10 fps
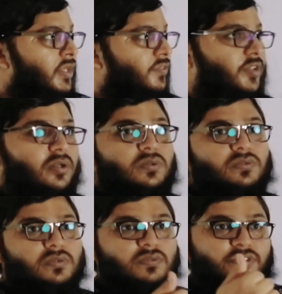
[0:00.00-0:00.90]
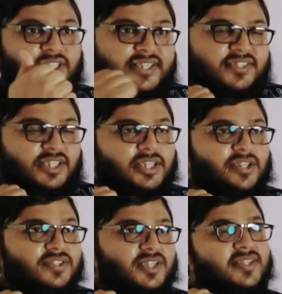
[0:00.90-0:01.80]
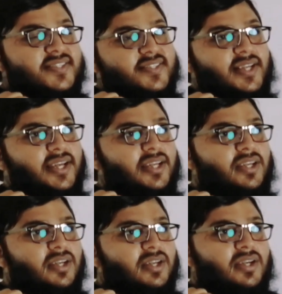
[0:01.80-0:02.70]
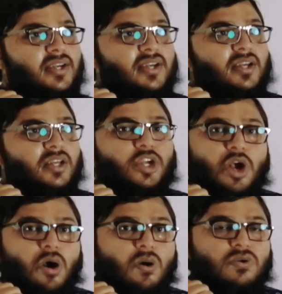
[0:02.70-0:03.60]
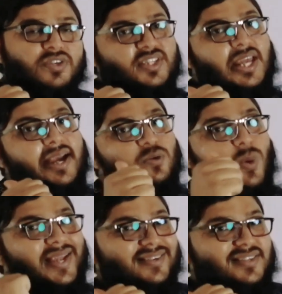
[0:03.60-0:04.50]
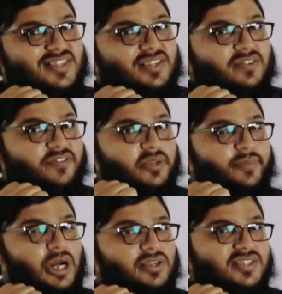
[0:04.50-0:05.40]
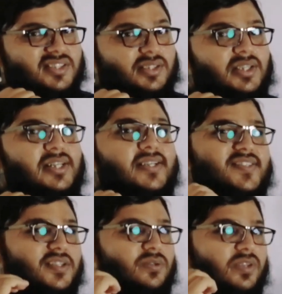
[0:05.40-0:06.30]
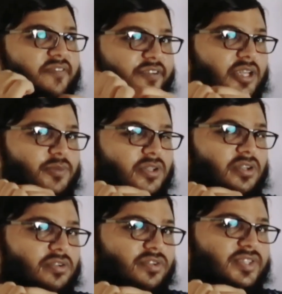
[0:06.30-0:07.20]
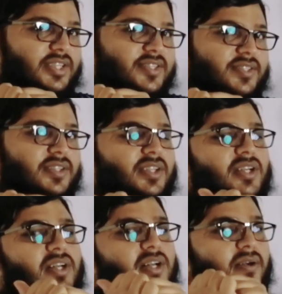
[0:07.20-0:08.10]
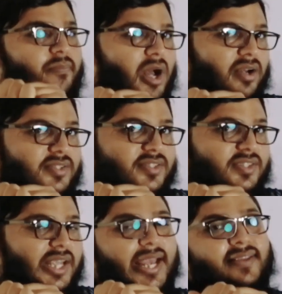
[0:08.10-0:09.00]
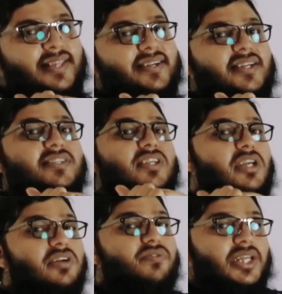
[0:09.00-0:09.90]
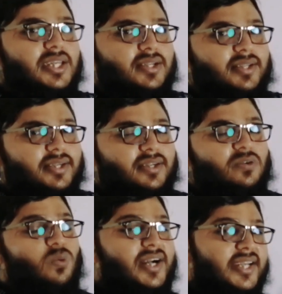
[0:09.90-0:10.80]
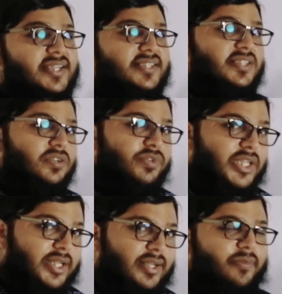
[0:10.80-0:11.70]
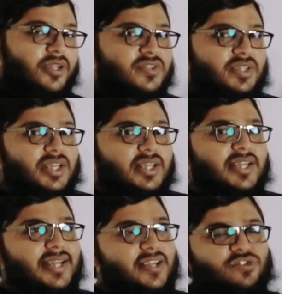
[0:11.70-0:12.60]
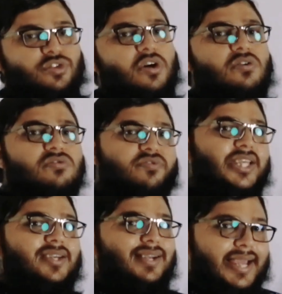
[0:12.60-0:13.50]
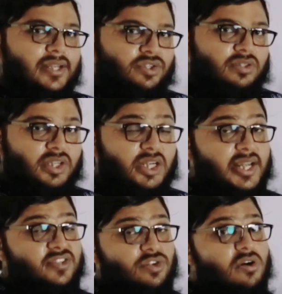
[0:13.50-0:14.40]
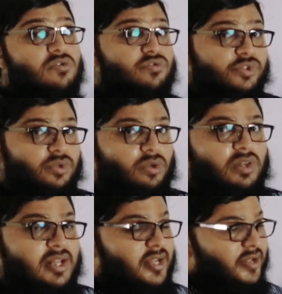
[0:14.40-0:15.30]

So for yesterday, you didn't say go, you say I went for the past. So the verb you used is past, and that is irregular. Why it is irregular? Because it has no regulation, it has no rule